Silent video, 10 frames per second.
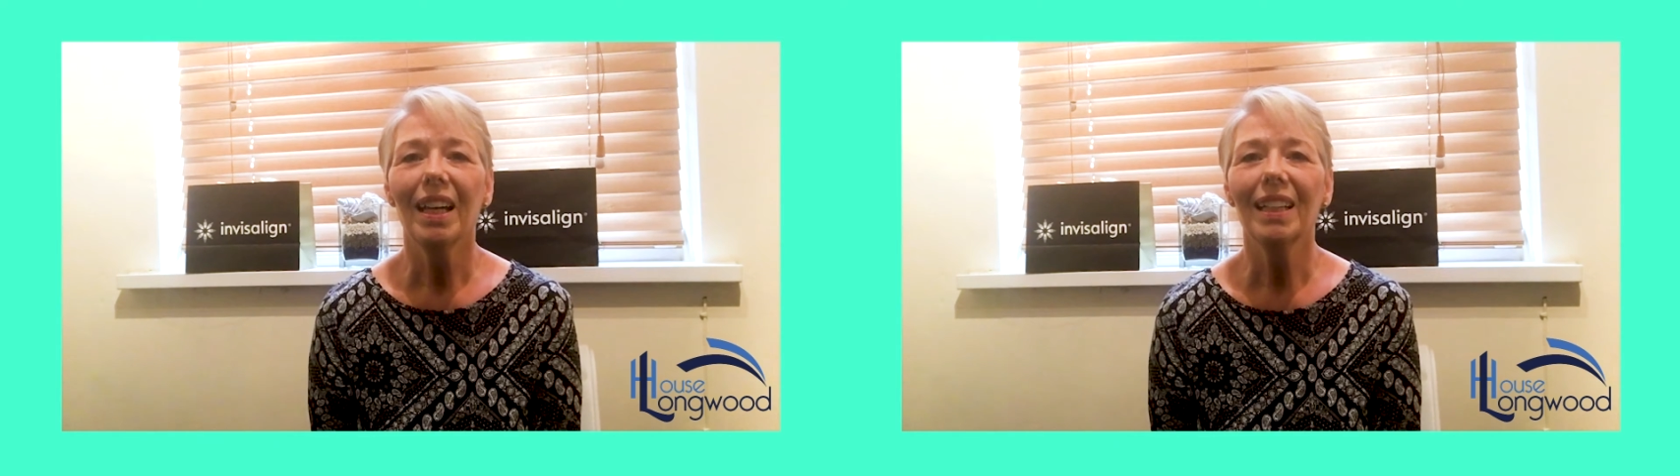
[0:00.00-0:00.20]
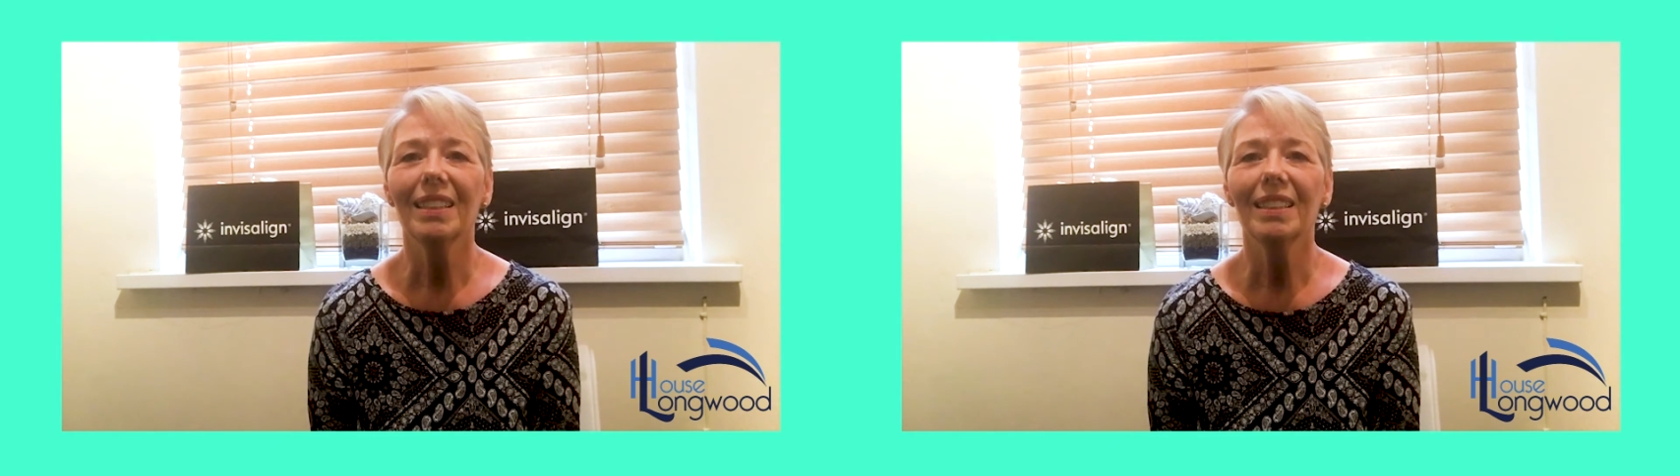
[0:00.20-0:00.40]

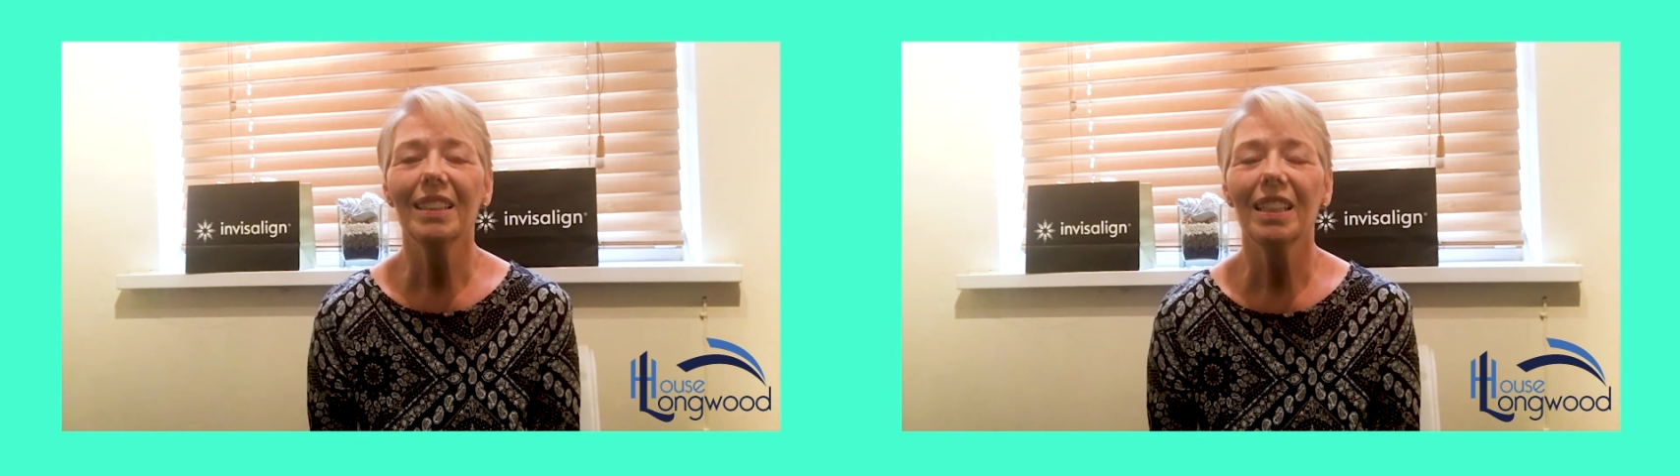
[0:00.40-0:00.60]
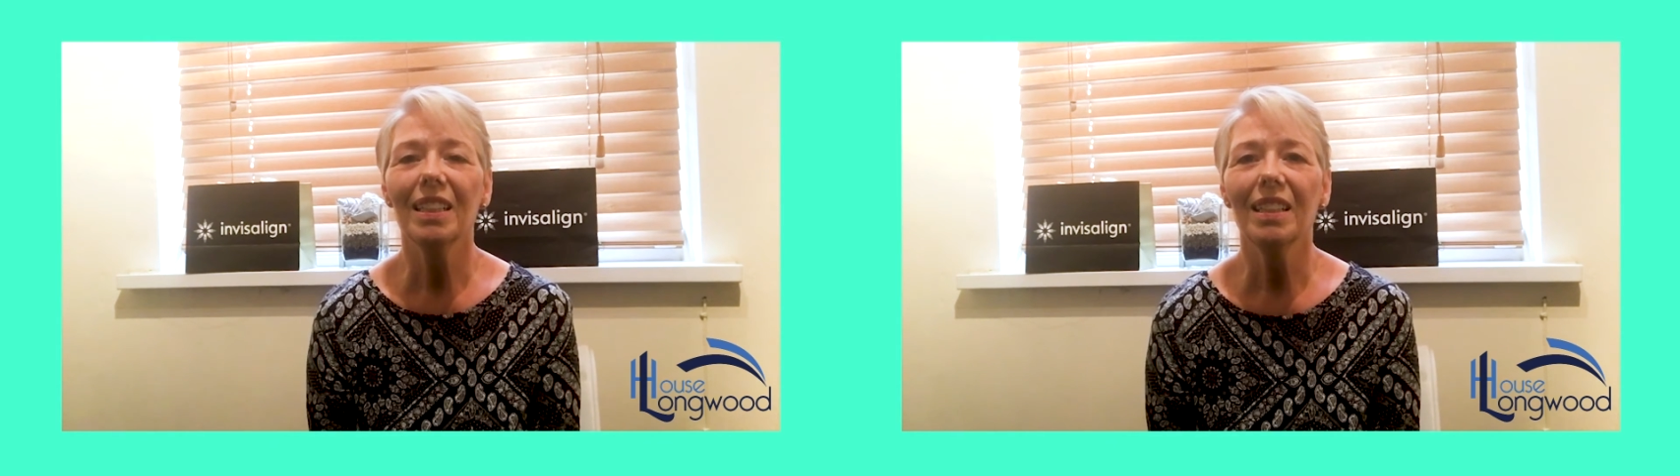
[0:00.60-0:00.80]

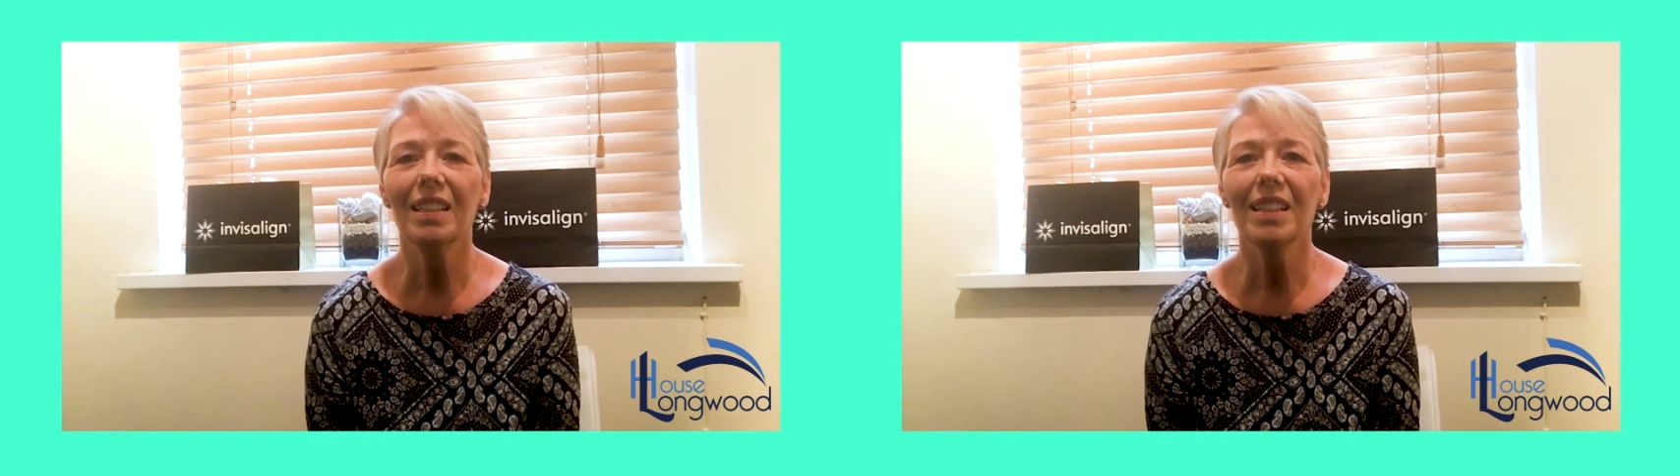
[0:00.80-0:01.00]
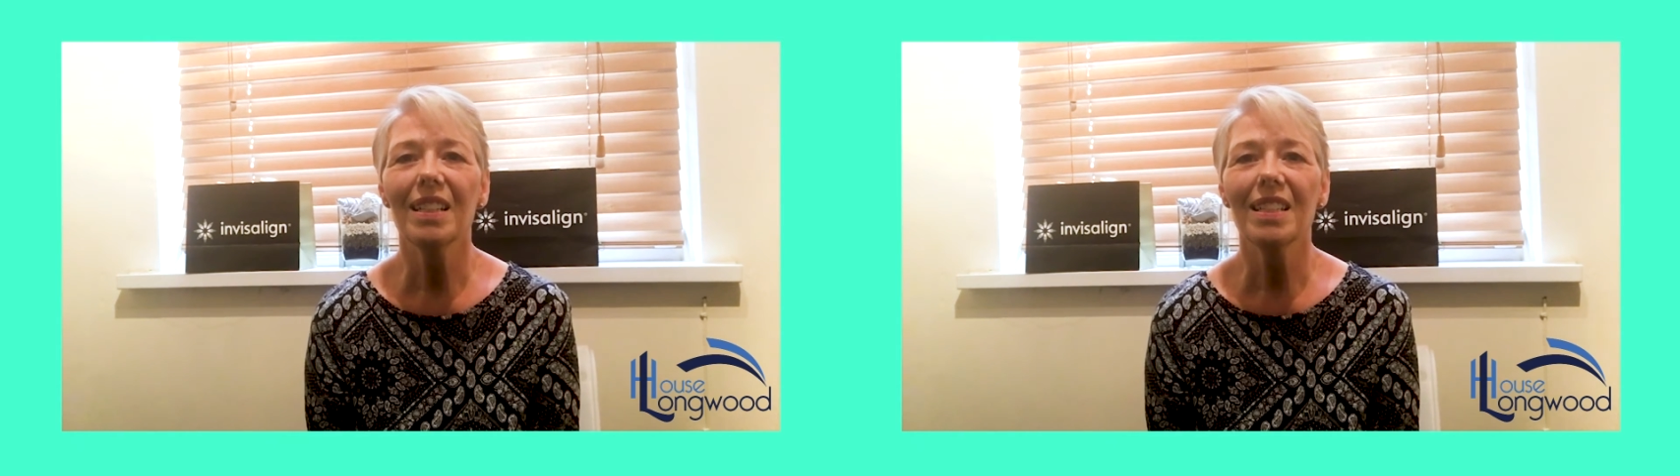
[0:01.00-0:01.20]
And
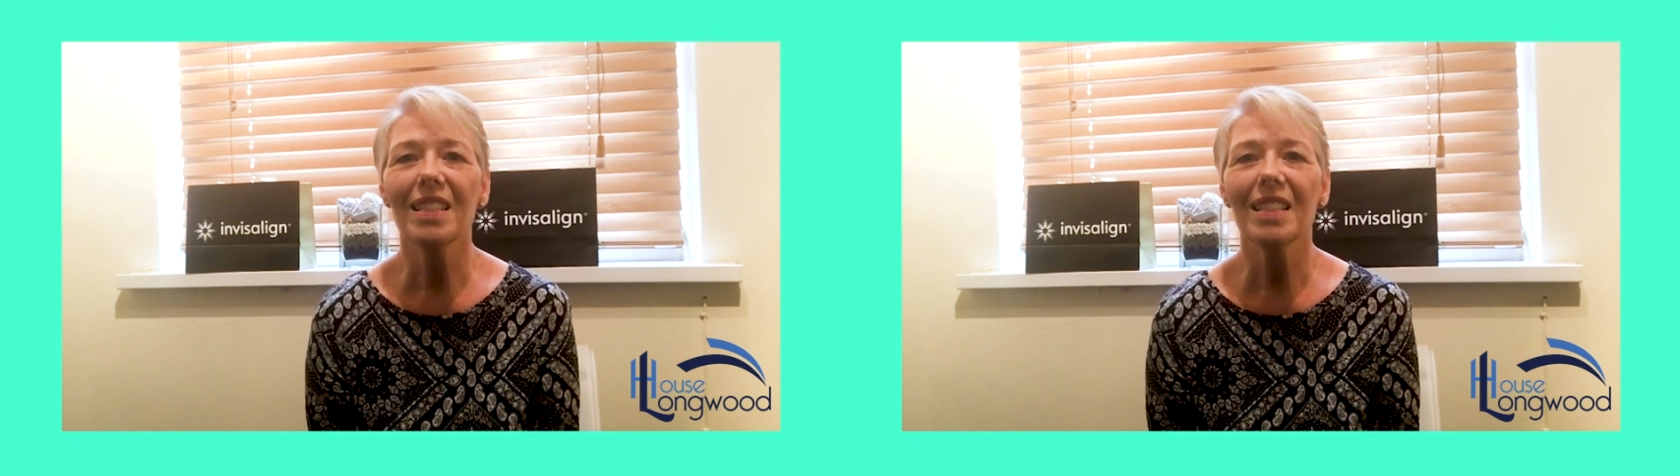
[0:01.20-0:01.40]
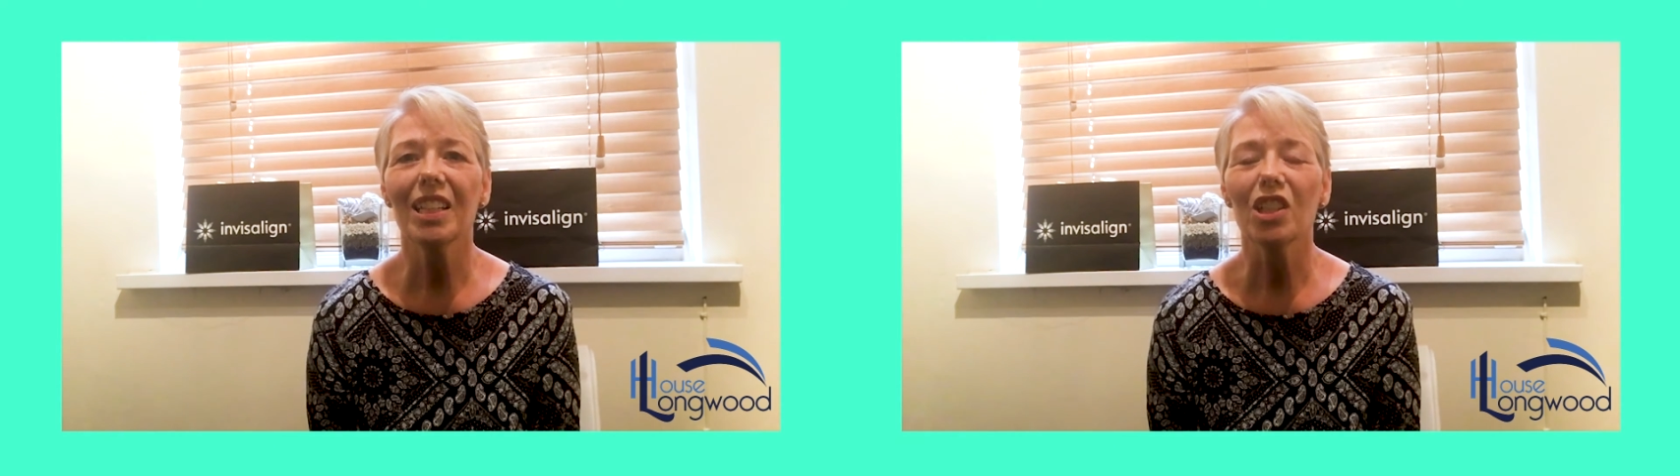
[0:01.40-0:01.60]

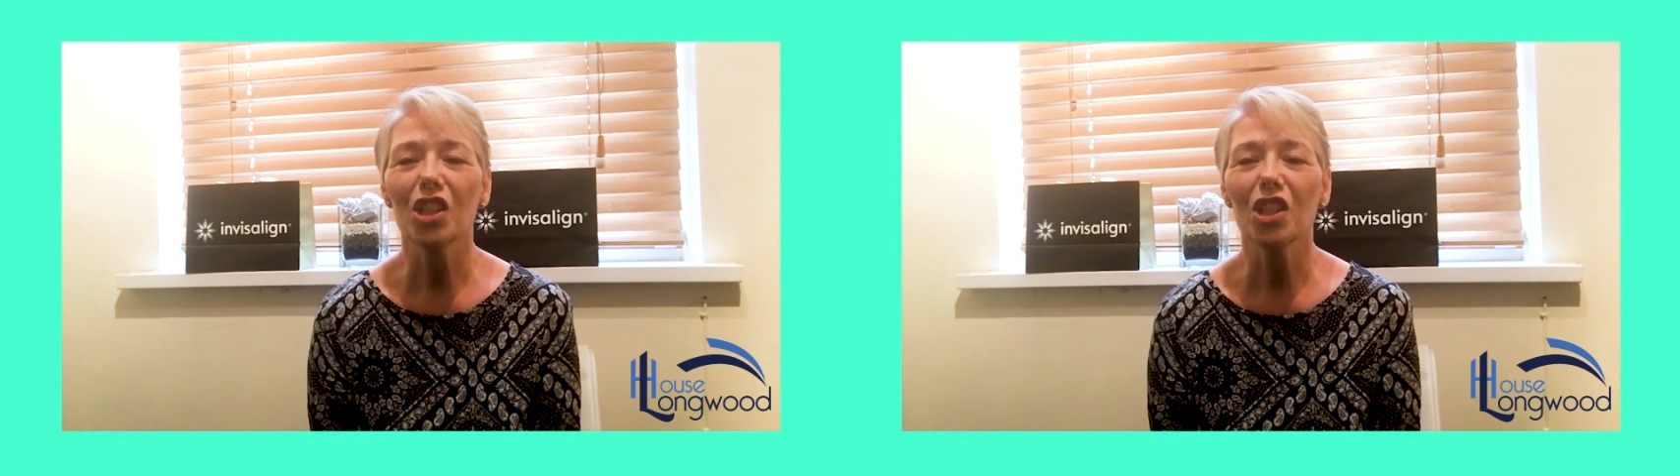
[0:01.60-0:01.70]
as I say,